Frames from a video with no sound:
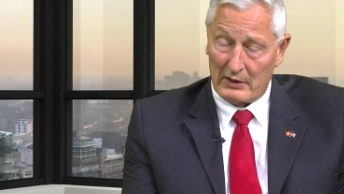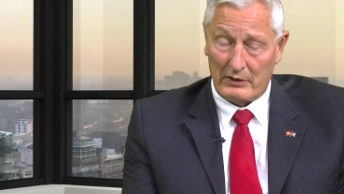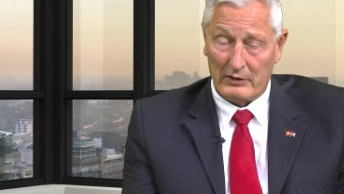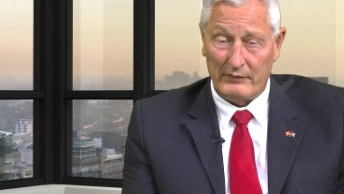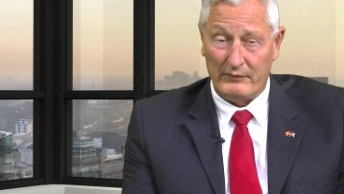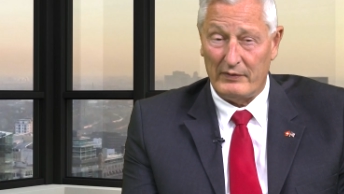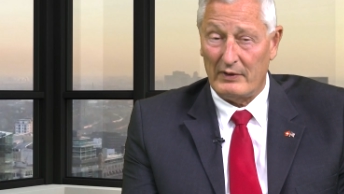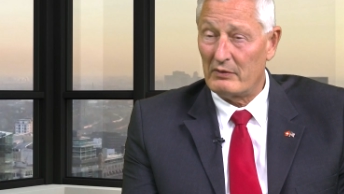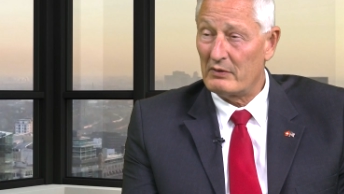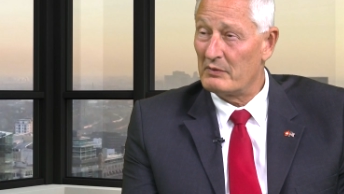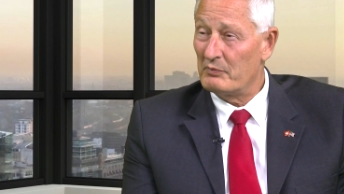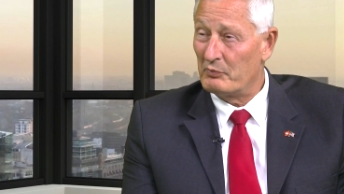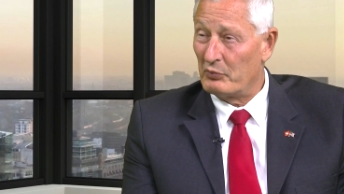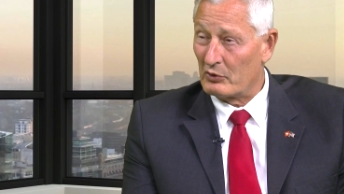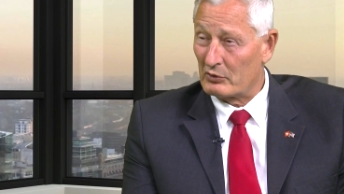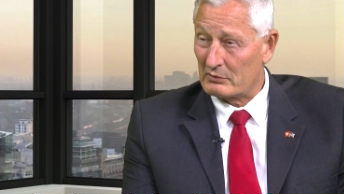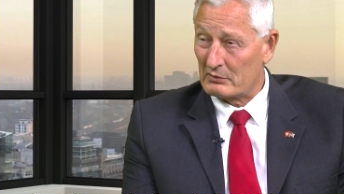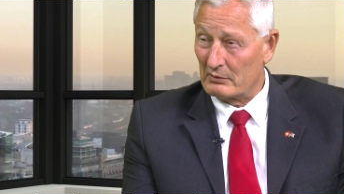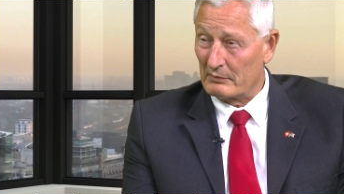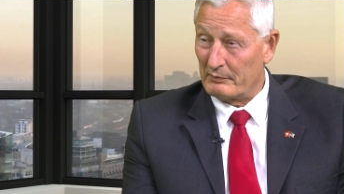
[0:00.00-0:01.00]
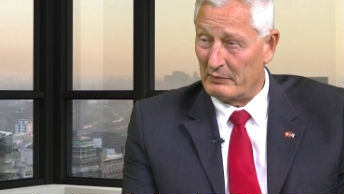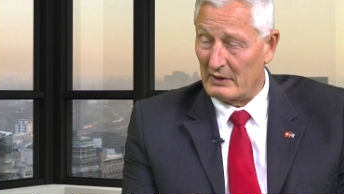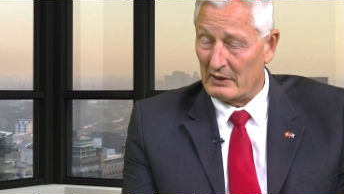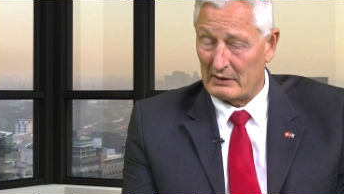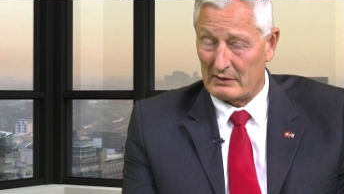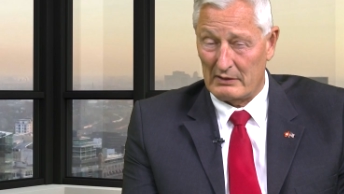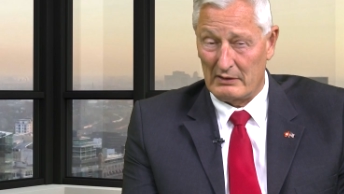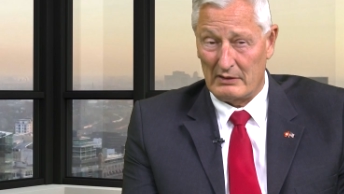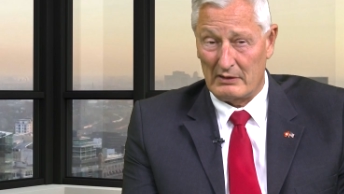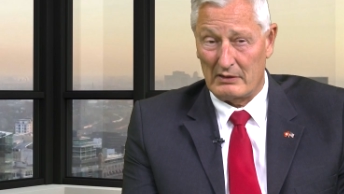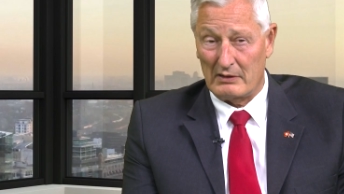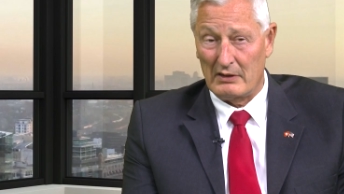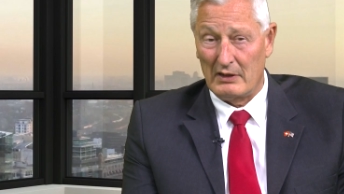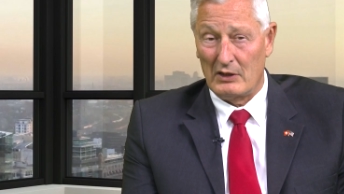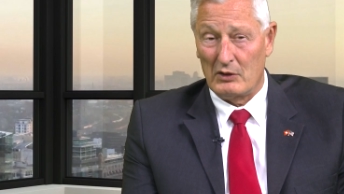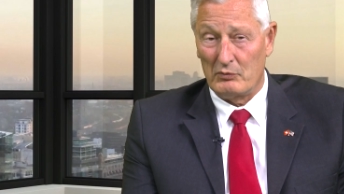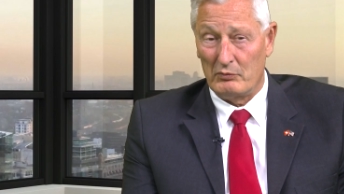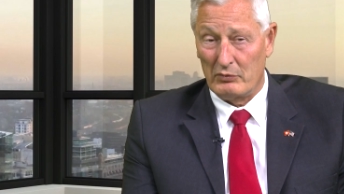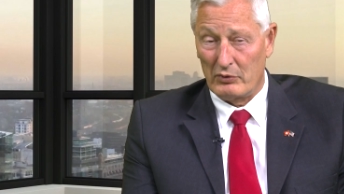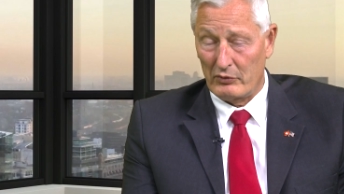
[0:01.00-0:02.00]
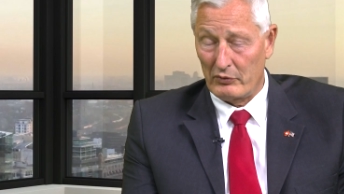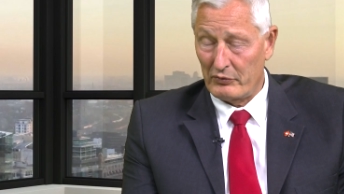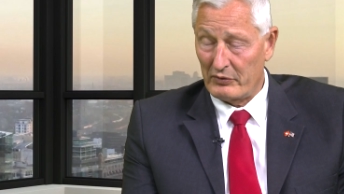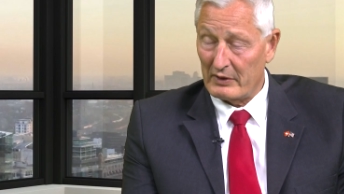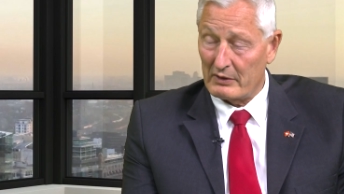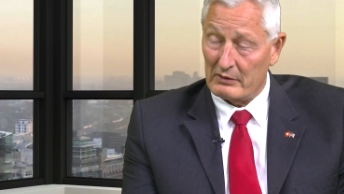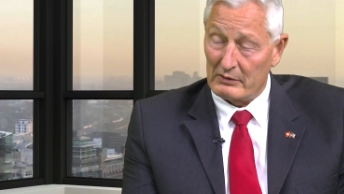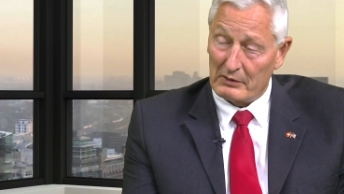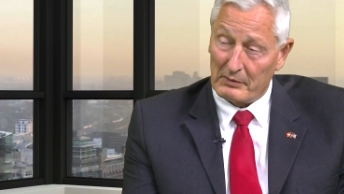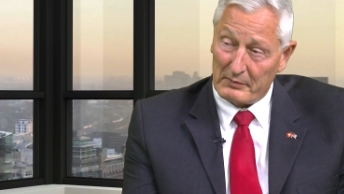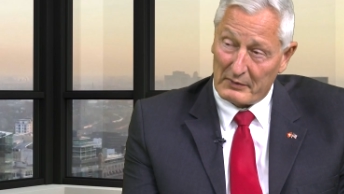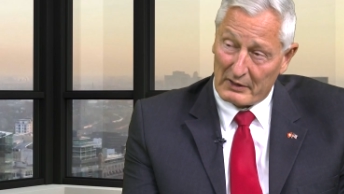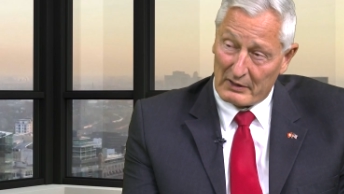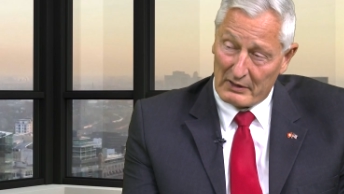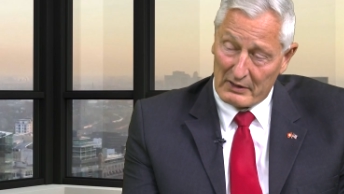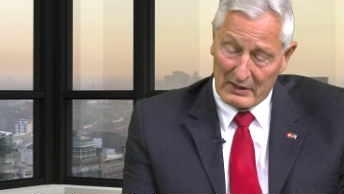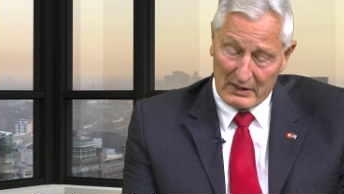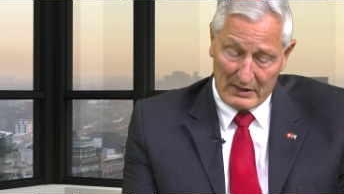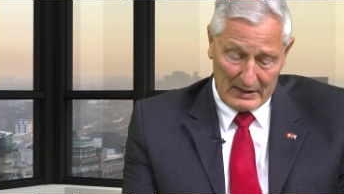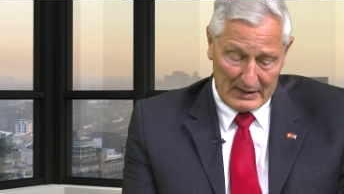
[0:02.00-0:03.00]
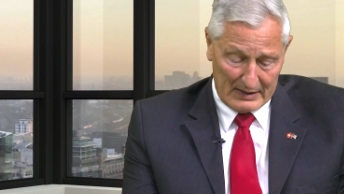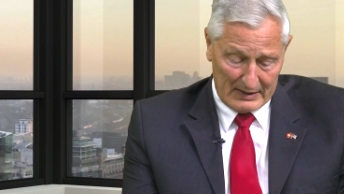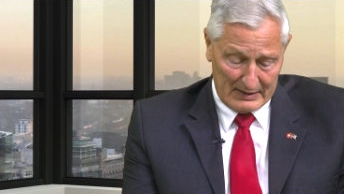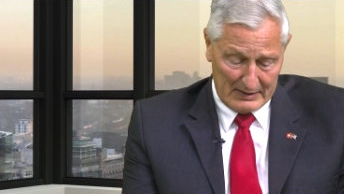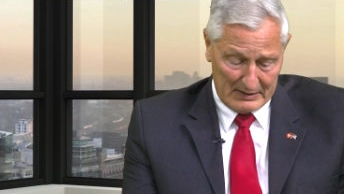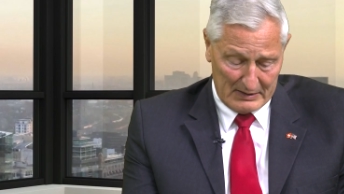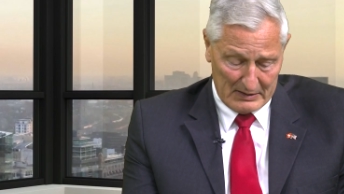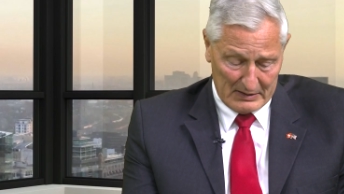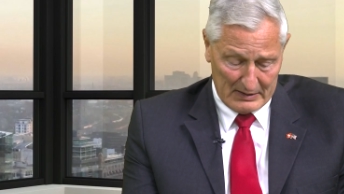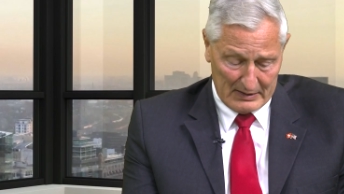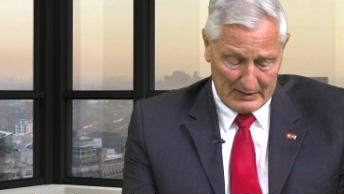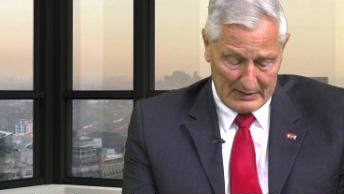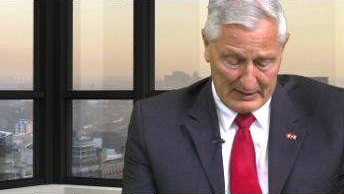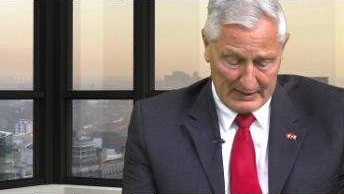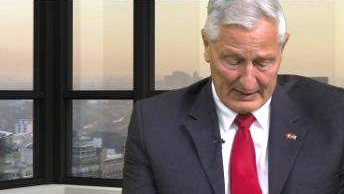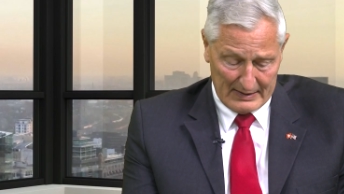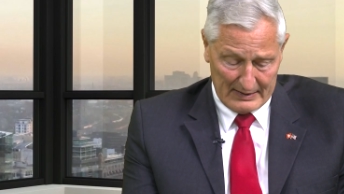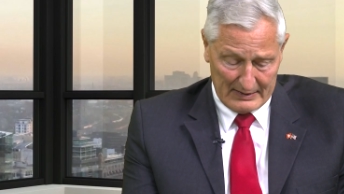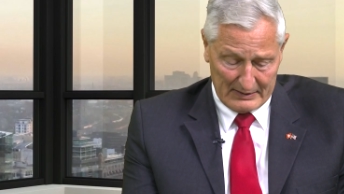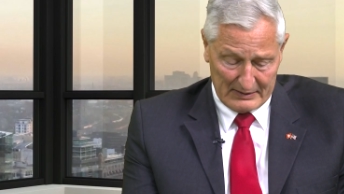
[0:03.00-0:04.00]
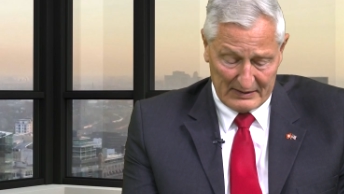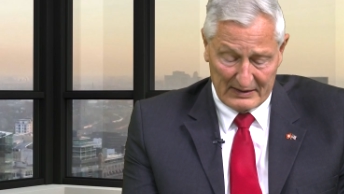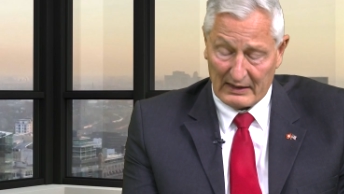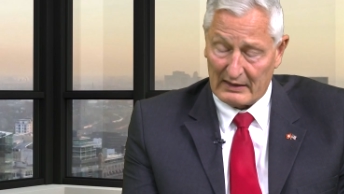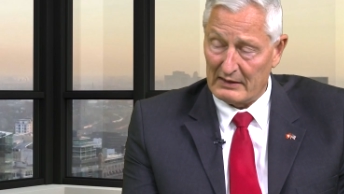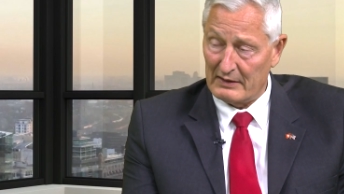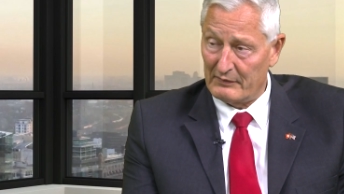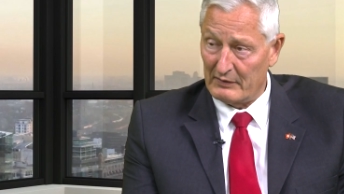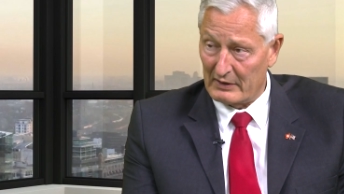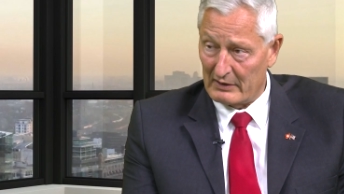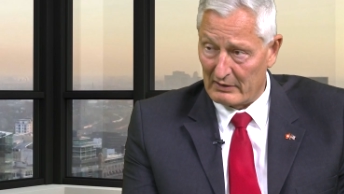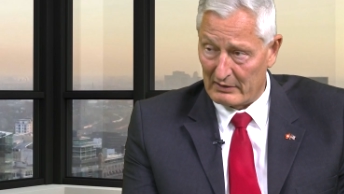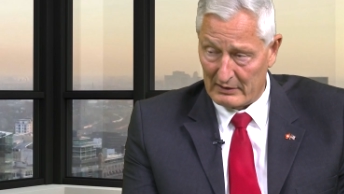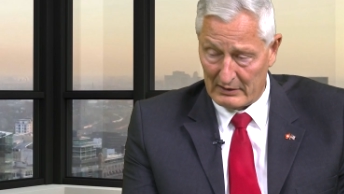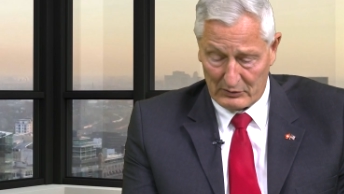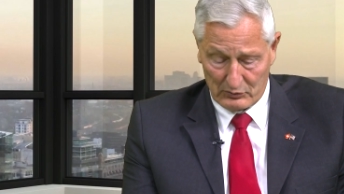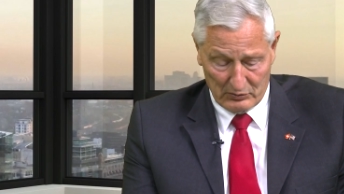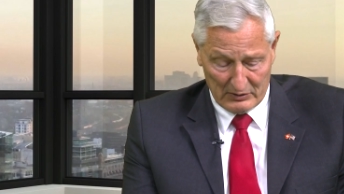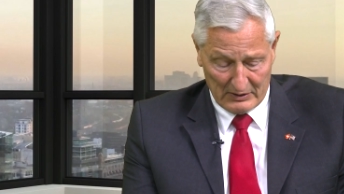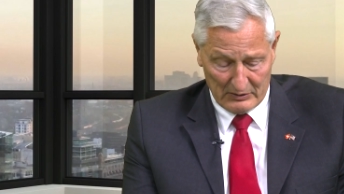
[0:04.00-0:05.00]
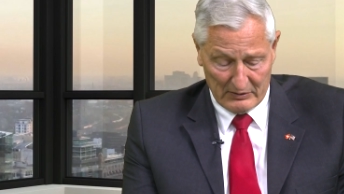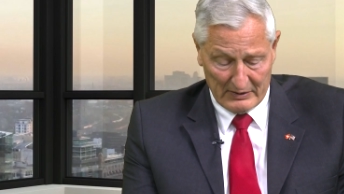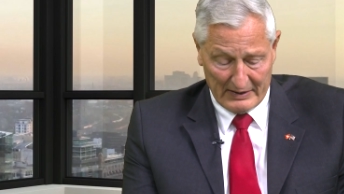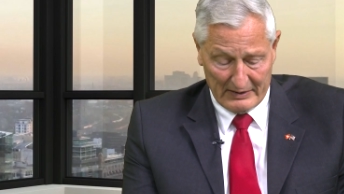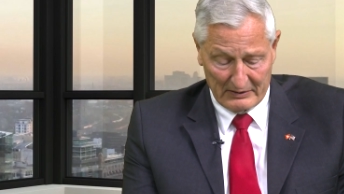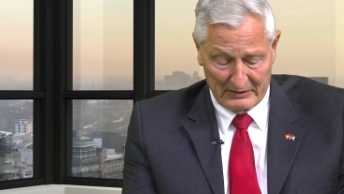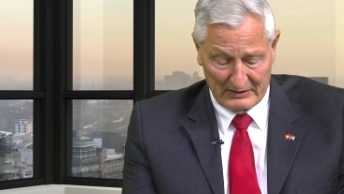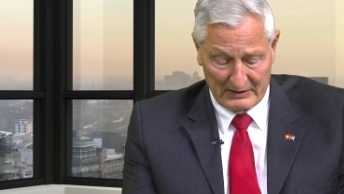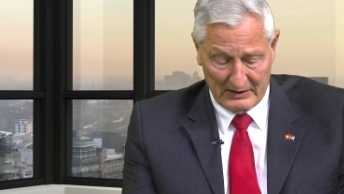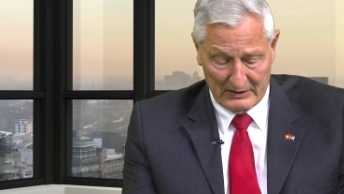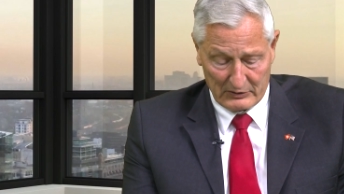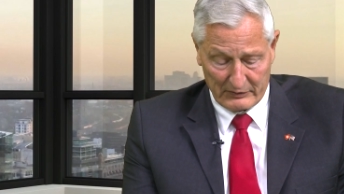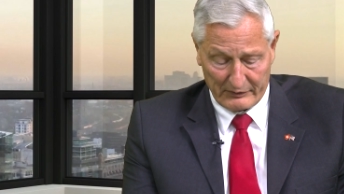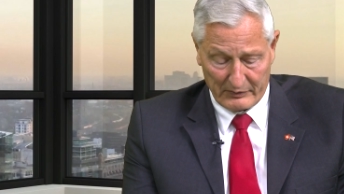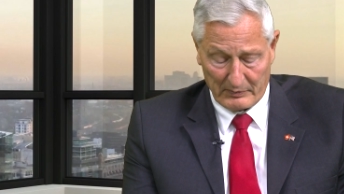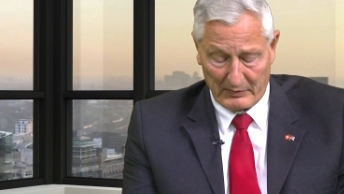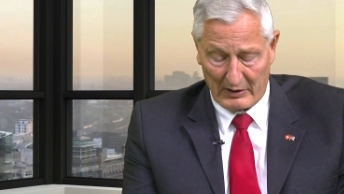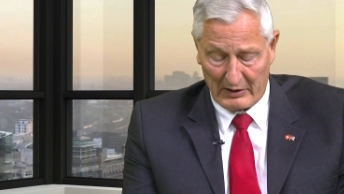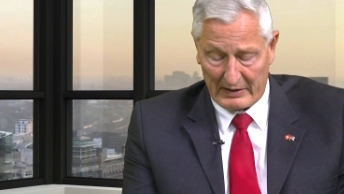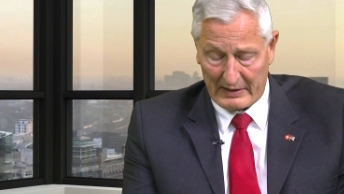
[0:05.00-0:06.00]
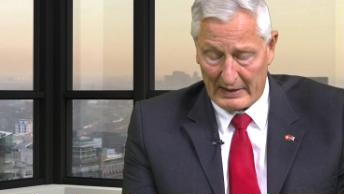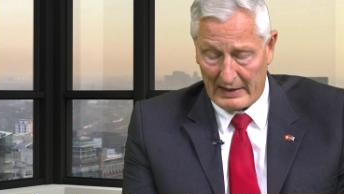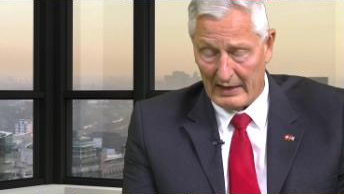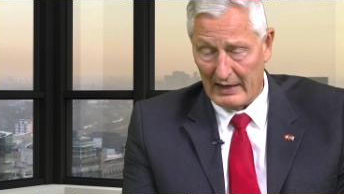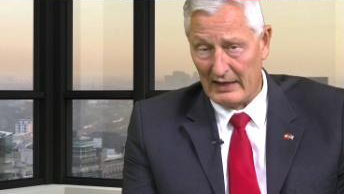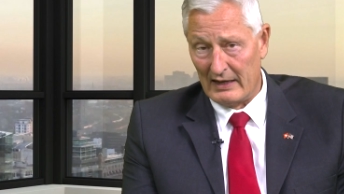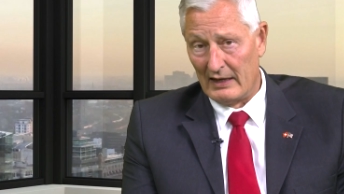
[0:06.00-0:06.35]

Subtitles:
a very important partner, both economically and scientifically, to the United States of America.